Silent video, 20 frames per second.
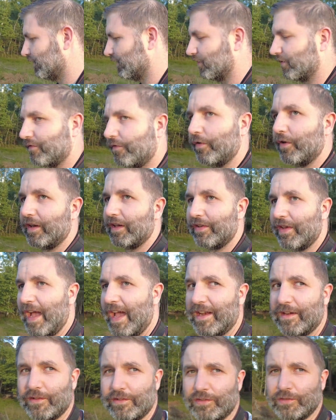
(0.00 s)
just for this
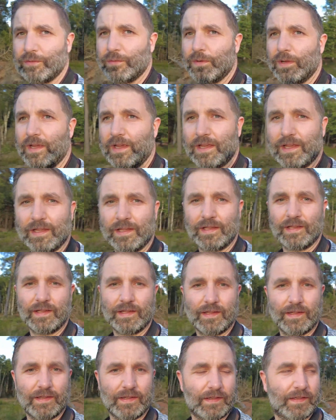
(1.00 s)
heather to
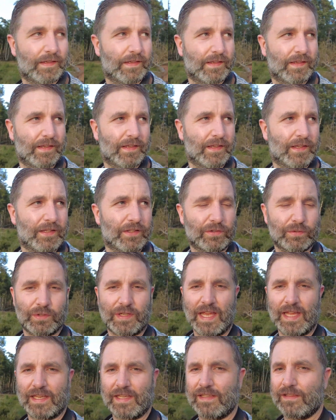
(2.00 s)

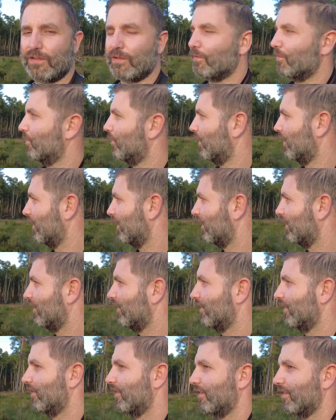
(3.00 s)
get into
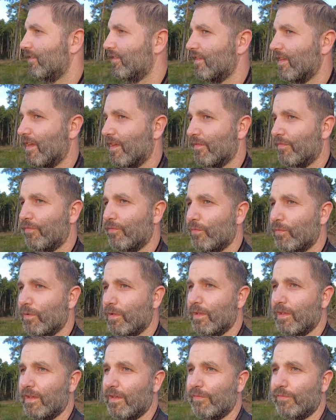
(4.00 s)

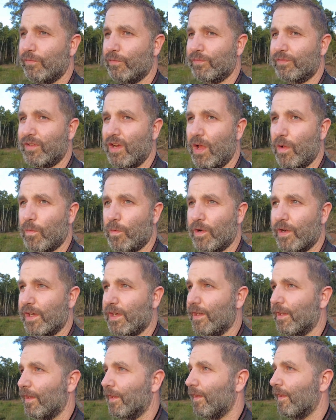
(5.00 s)
full
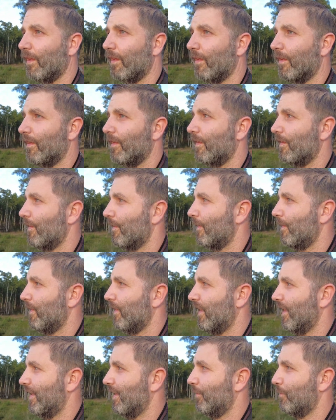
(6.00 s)
flowering.
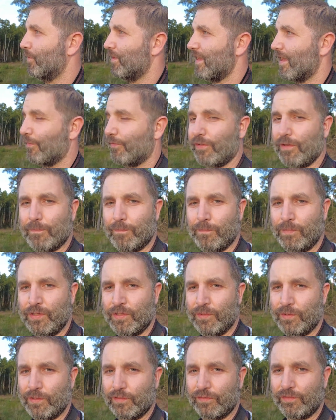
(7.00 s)
And then we have some
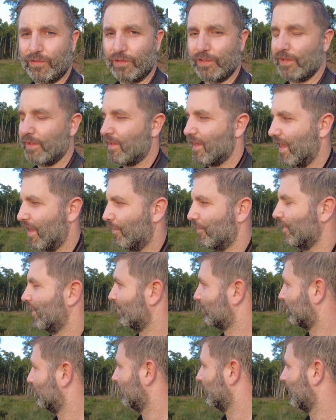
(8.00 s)
beautiful
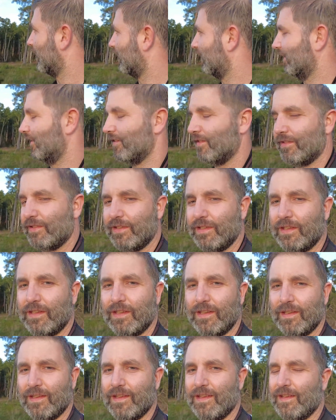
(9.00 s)
areas in the Netherlands
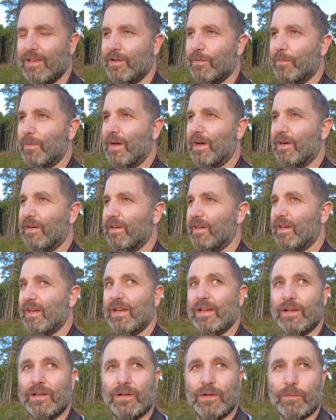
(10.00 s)

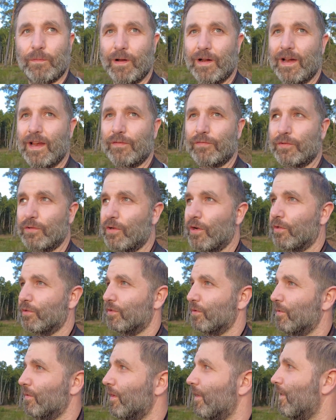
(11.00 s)
where I have to go
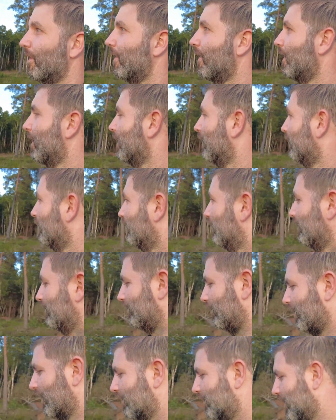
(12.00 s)
to.
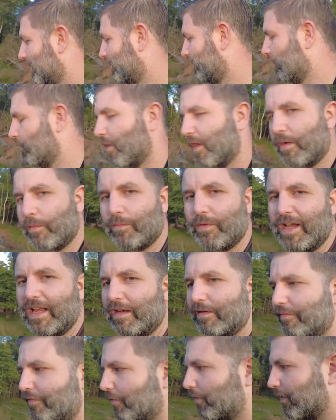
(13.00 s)
So that's actually what I'm
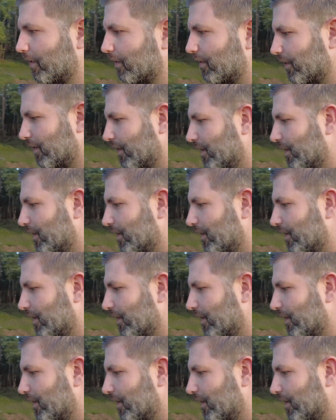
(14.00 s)
waiting for.